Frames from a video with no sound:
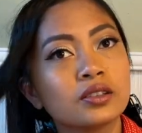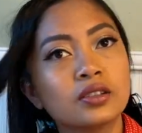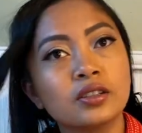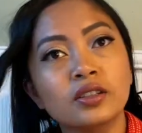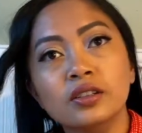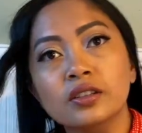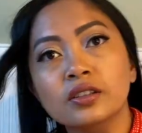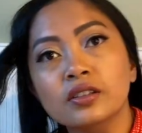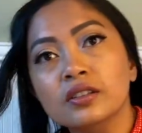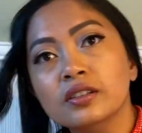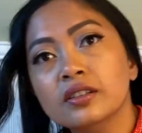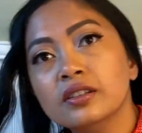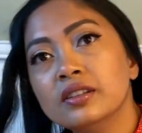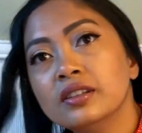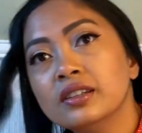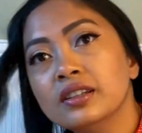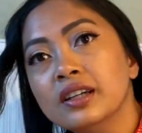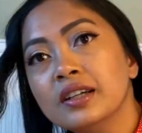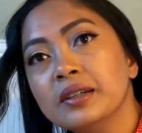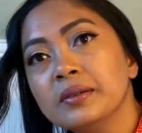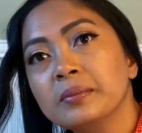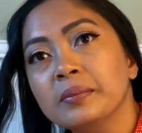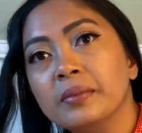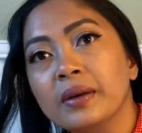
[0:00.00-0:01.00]
Good,
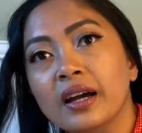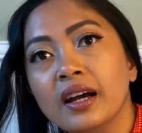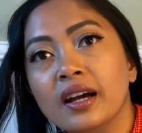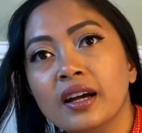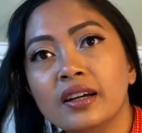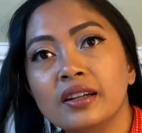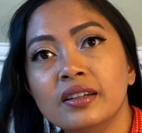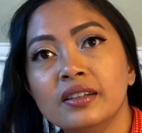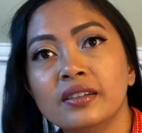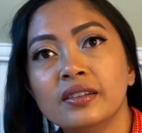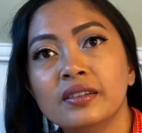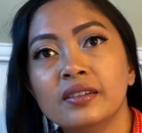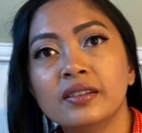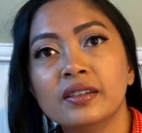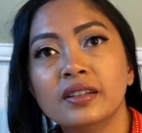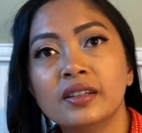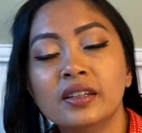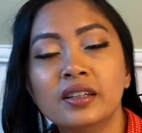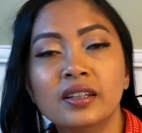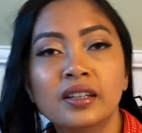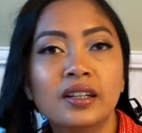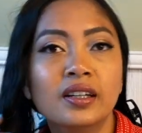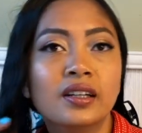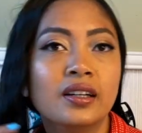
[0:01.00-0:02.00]
not bad.
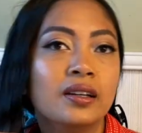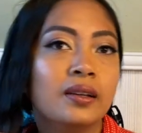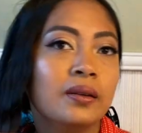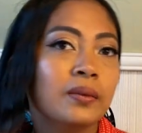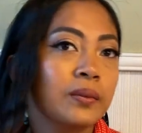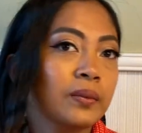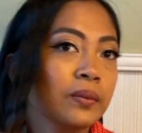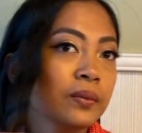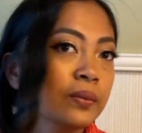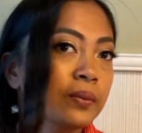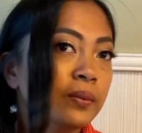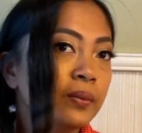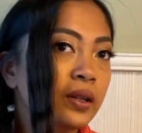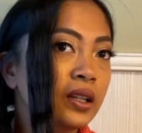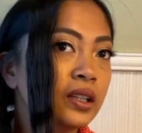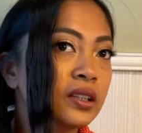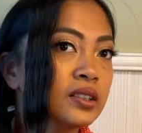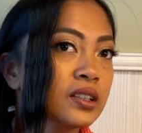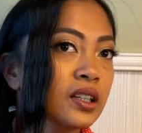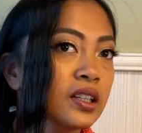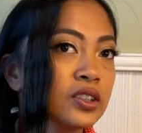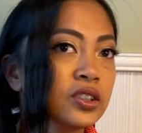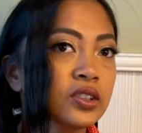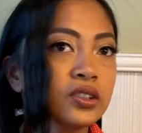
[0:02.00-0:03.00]

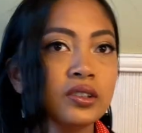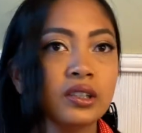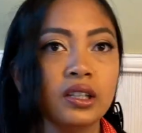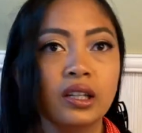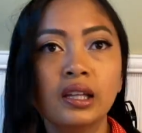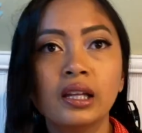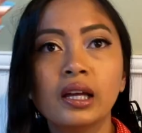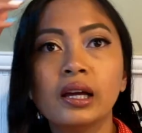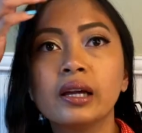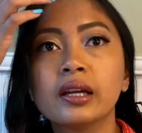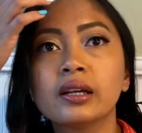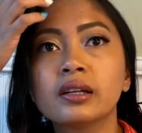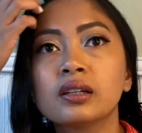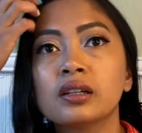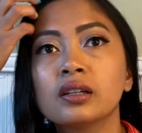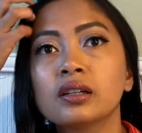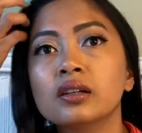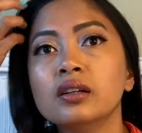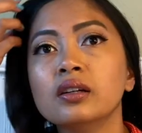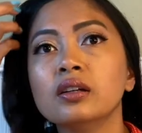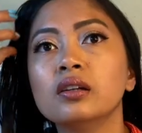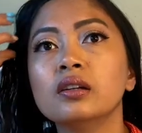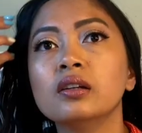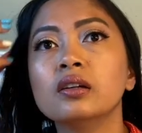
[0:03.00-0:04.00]
It's actually like,
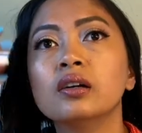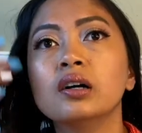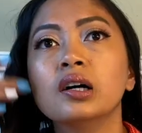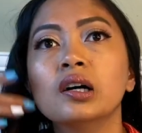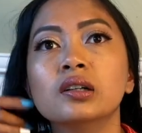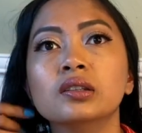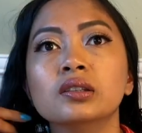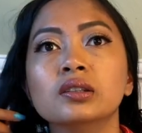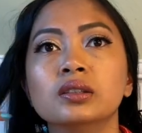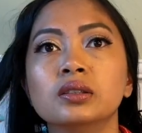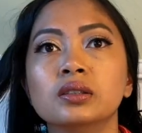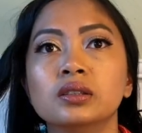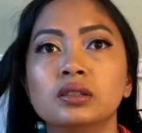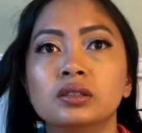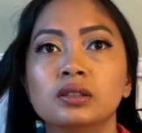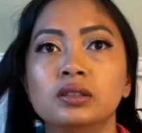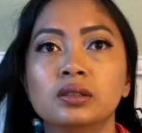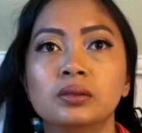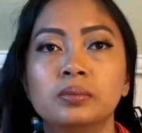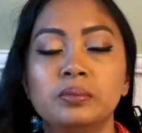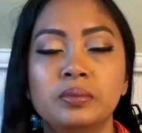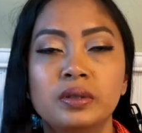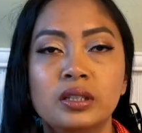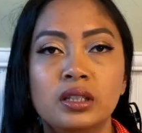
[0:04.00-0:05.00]
you know how the
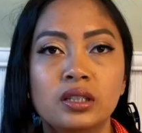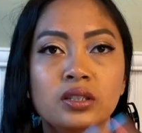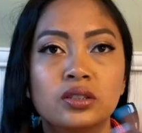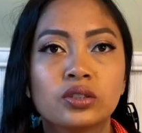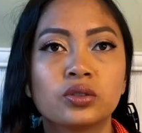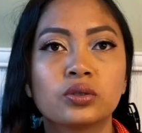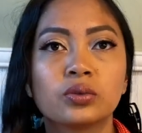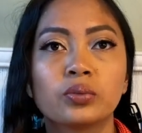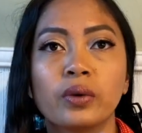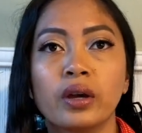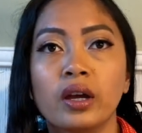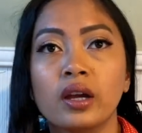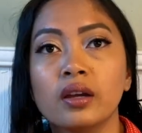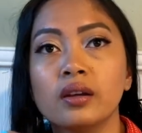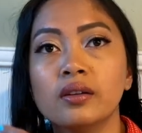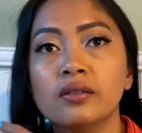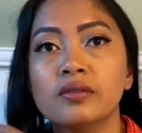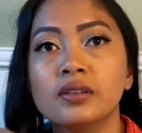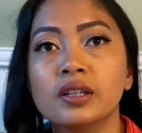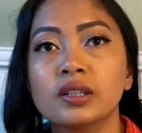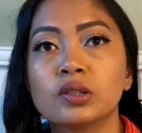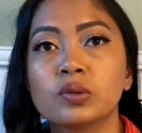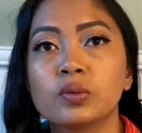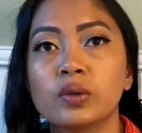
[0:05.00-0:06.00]
the beach wave,
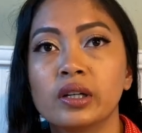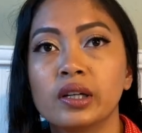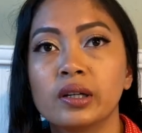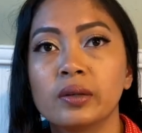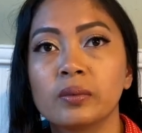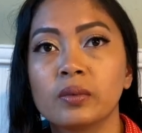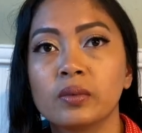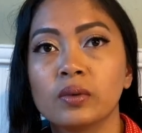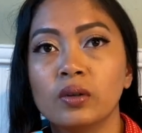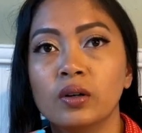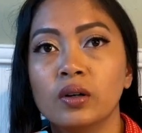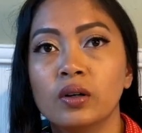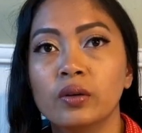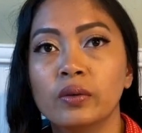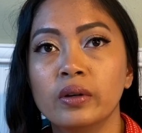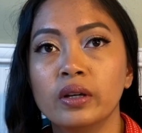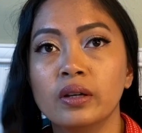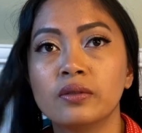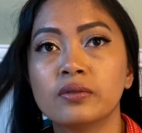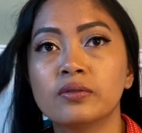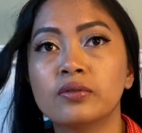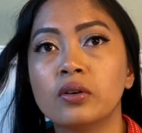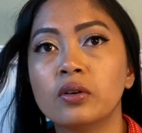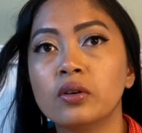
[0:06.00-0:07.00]
that's what I'm
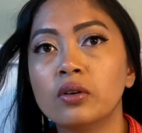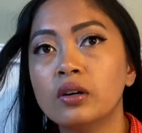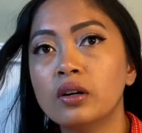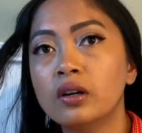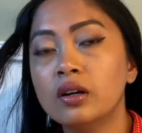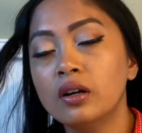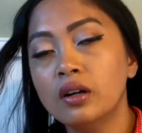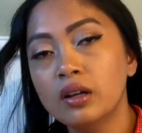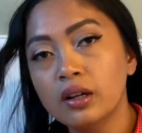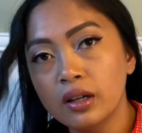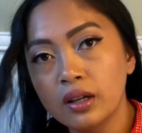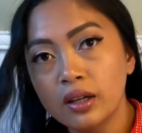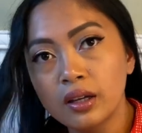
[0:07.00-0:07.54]
going for.